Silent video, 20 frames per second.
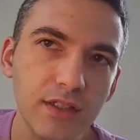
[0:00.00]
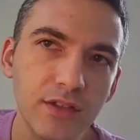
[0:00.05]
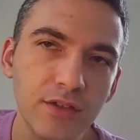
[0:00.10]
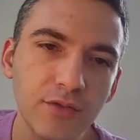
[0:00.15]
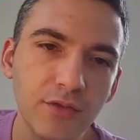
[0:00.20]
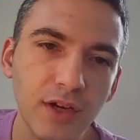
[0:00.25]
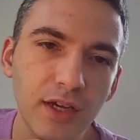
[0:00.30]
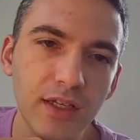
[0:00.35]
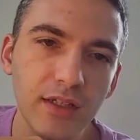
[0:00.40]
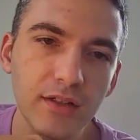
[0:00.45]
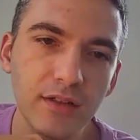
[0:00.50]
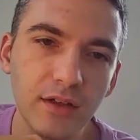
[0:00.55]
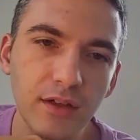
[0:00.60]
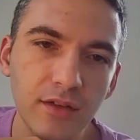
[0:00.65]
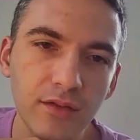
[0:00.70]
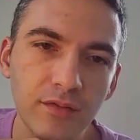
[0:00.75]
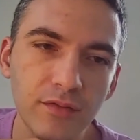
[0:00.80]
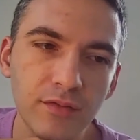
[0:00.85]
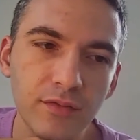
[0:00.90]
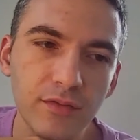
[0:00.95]
grade
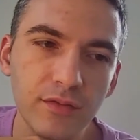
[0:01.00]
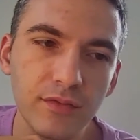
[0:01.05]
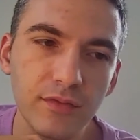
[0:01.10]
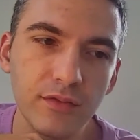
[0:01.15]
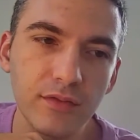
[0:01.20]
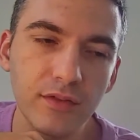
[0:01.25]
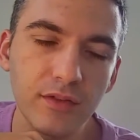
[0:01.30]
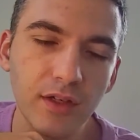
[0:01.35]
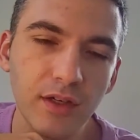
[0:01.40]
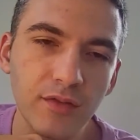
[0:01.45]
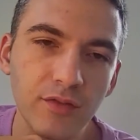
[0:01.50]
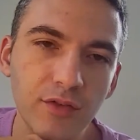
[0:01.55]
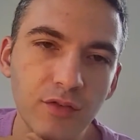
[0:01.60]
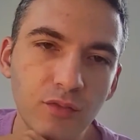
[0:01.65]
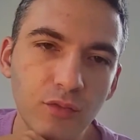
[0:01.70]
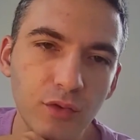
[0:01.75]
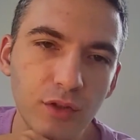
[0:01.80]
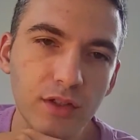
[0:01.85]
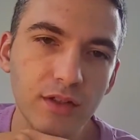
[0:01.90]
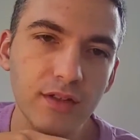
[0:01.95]
of the
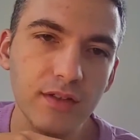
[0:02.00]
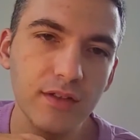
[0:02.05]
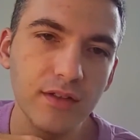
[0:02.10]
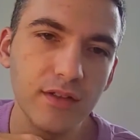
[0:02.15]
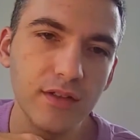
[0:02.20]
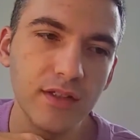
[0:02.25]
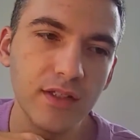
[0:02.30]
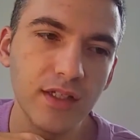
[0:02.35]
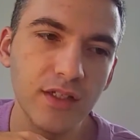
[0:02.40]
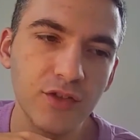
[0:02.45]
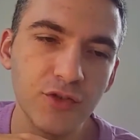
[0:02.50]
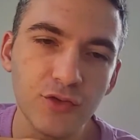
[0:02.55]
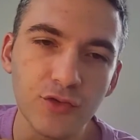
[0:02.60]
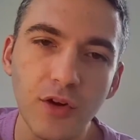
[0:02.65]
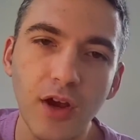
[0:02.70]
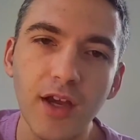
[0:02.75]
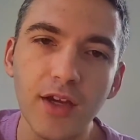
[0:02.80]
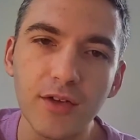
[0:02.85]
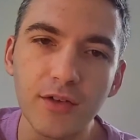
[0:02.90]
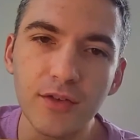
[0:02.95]
wood, the
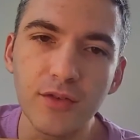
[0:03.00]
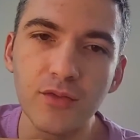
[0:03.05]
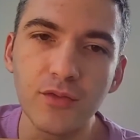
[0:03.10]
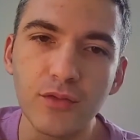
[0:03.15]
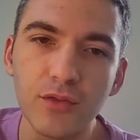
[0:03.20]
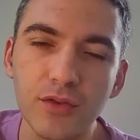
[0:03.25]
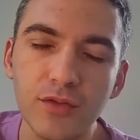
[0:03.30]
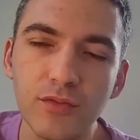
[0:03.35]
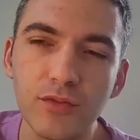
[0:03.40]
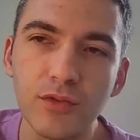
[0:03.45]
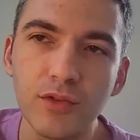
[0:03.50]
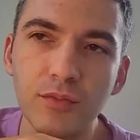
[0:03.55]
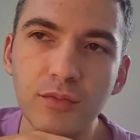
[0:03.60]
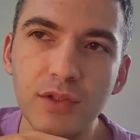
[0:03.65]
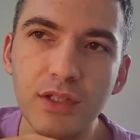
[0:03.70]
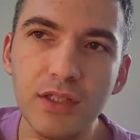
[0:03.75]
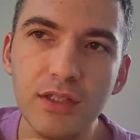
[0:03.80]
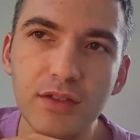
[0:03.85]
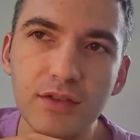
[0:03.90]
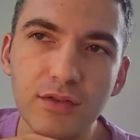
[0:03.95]
drier the wood will
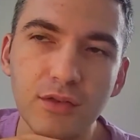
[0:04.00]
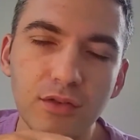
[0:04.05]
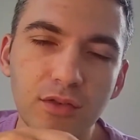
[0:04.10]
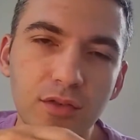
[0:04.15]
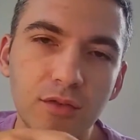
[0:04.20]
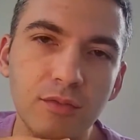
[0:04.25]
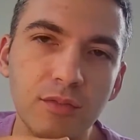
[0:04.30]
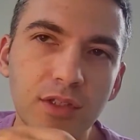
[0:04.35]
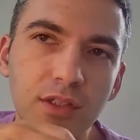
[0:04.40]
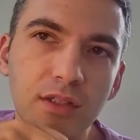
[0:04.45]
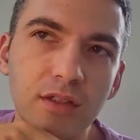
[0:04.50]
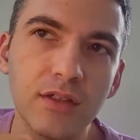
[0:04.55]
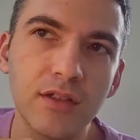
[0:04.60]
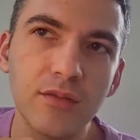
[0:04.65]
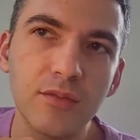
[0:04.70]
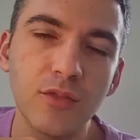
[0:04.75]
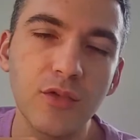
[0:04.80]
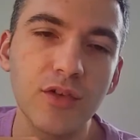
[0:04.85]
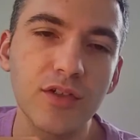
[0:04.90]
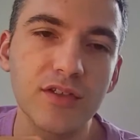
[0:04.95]
be, so it'll be
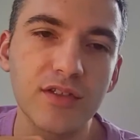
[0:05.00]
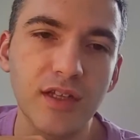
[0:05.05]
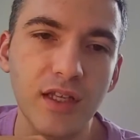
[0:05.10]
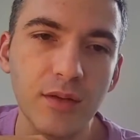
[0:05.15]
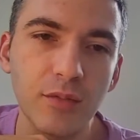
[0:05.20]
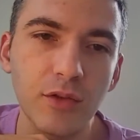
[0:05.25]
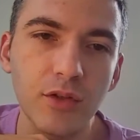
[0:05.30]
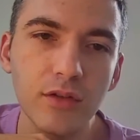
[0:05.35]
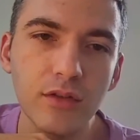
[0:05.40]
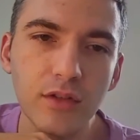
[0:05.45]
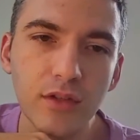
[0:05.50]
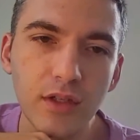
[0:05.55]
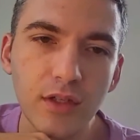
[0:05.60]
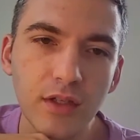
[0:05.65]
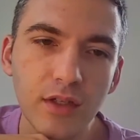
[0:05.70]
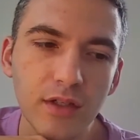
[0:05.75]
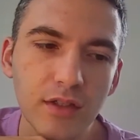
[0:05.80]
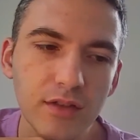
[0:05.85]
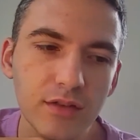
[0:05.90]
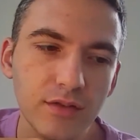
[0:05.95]
more stable.
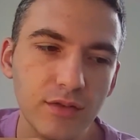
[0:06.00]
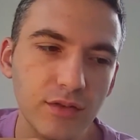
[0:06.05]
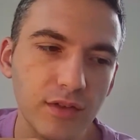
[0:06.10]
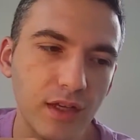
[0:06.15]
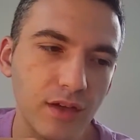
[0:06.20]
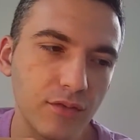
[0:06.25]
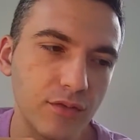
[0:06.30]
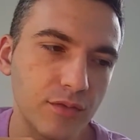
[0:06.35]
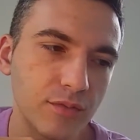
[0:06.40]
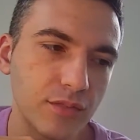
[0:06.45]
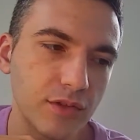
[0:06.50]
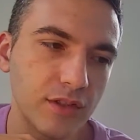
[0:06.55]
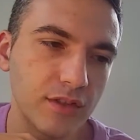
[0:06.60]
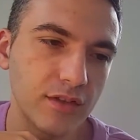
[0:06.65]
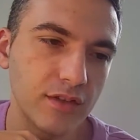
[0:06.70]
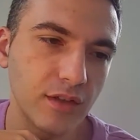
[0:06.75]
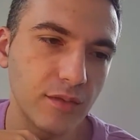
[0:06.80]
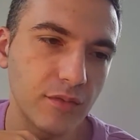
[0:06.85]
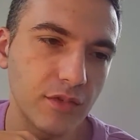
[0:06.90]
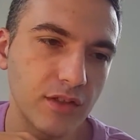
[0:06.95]
So that would be
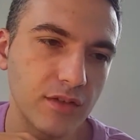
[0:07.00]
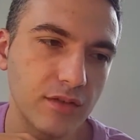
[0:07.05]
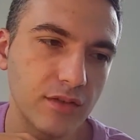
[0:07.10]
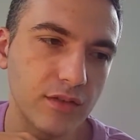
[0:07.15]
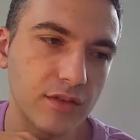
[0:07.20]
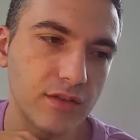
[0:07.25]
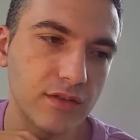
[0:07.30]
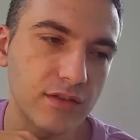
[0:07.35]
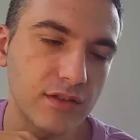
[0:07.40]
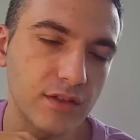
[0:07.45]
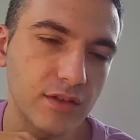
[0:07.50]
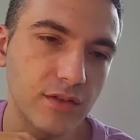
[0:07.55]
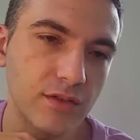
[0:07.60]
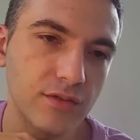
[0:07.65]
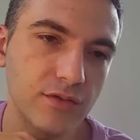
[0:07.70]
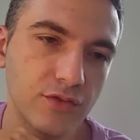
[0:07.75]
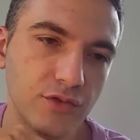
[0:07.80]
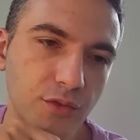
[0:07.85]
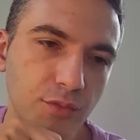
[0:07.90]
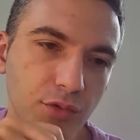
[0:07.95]
something to consider.
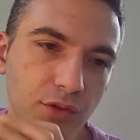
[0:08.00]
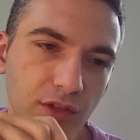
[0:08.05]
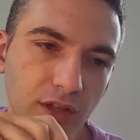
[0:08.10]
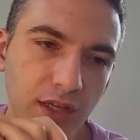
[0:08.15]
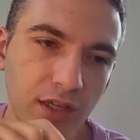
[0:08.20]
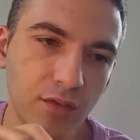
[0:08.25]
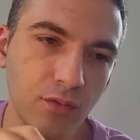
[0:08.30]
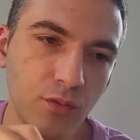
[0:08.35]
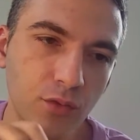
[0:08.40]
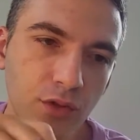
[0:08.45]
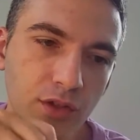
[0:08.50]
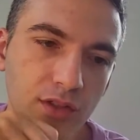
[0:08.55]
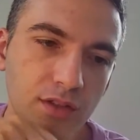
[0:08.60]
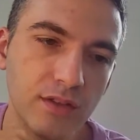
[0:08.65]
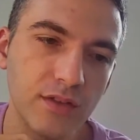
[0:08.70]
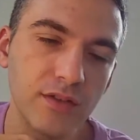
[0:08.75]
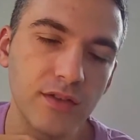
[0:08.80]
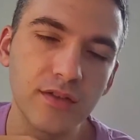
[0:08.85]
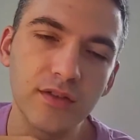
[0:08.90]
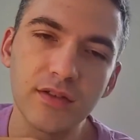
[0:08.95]
AAA wood
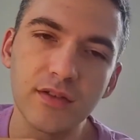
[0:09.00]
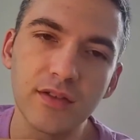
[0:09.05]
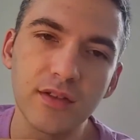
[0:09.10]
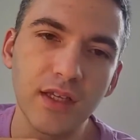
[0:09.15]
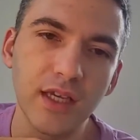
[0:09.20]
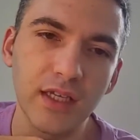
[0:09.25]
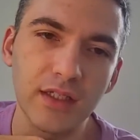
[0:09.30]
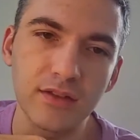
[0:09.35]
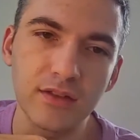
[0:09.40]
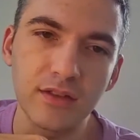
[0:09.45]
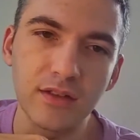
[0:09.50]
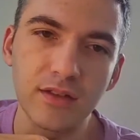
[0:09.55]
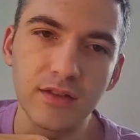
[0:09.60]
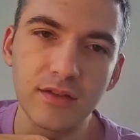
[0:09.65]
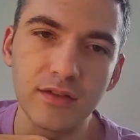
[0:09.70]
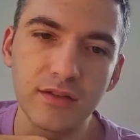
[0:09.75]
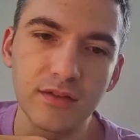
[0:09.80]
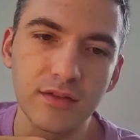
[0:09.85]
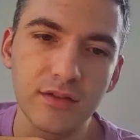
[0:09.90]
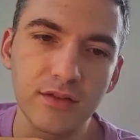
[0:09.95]
is
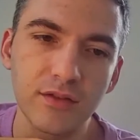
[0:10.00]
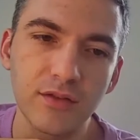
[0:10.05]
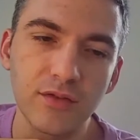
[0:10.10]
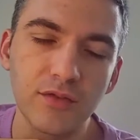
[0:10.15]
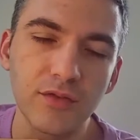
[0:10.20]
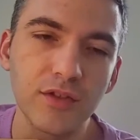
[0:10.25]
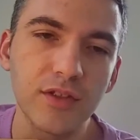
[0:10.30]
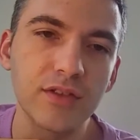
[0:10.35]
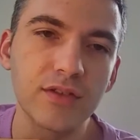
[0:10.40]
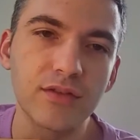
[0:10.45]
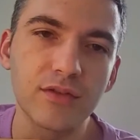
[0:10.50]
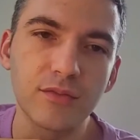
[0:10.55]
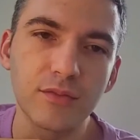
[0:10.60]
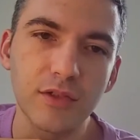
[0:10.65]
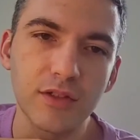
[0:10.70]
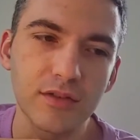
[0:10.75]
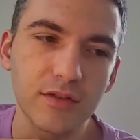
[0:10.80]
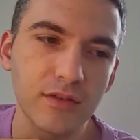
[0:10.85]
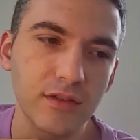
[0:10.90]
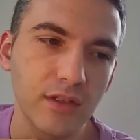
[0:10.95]
excellent, for
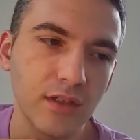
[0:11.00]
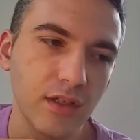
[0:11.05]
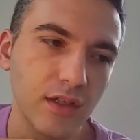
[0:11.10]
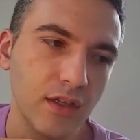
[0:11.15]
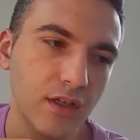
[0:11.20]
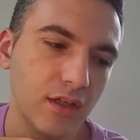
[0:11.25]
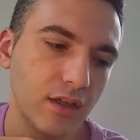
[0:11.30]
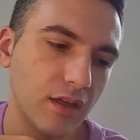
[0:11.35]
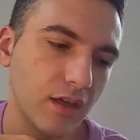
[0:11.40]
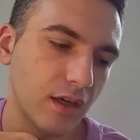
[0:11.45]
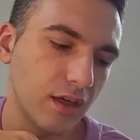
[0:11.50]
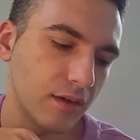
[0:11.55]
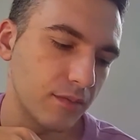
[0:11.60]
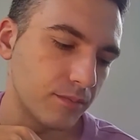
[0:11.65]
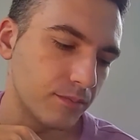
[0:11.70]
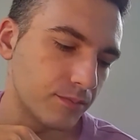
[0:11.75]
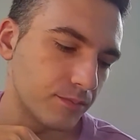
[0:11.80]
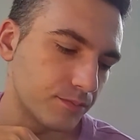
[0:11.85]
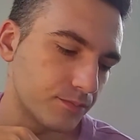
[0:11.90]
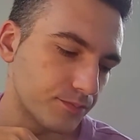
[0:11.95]
instruments.
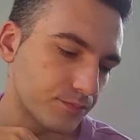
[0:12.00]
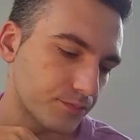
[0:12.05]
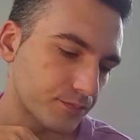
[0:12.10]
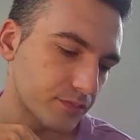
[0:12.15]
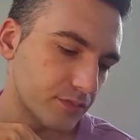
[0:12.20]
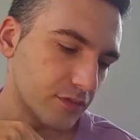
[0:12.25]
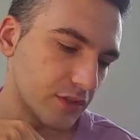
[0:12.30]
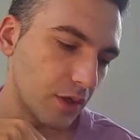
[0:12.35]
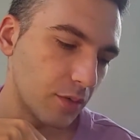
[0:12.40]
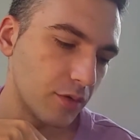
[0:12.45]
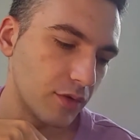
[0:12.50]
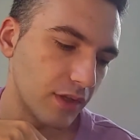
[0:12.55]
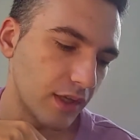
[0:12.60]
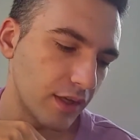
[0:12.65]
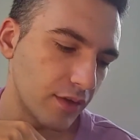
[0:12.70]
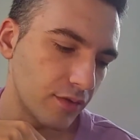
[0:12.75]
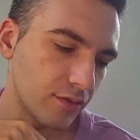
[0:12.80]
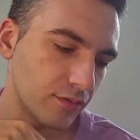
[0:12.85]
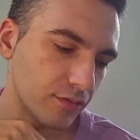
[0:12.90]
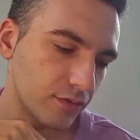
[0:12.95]

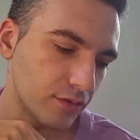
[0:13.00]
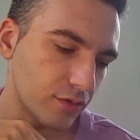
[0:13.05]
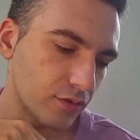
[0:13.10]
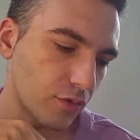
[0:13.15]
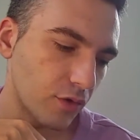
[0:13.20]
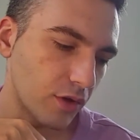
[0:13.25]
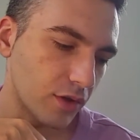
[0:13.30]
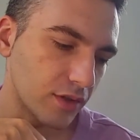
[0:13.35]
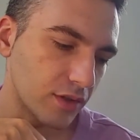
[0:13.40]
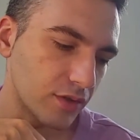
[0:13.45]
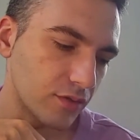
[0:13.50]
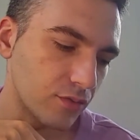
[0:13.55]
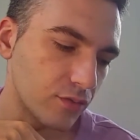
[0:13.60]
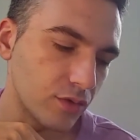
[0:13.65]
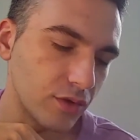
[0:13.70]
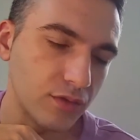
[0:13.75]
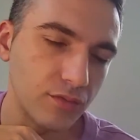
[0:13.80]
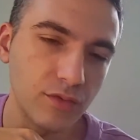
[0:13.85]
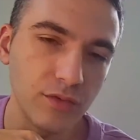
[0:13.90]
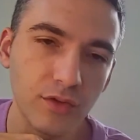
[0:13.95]
AA quality
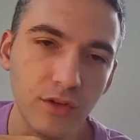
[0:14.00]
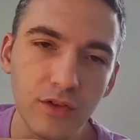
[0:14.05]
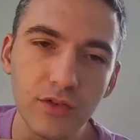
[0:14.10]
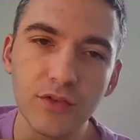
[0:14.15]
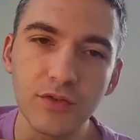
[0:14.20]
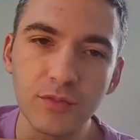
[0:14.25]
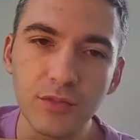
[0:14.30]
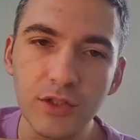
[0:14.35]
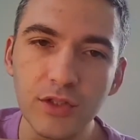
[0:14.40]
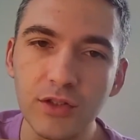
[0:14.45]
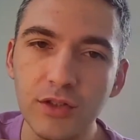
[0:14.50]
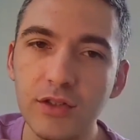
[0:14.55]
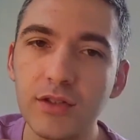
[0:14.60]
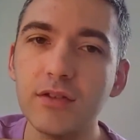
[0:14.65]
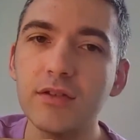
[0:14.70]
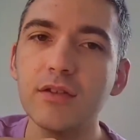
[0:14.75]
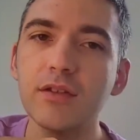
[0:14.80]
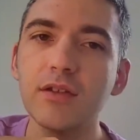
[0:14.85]
wood would also be good.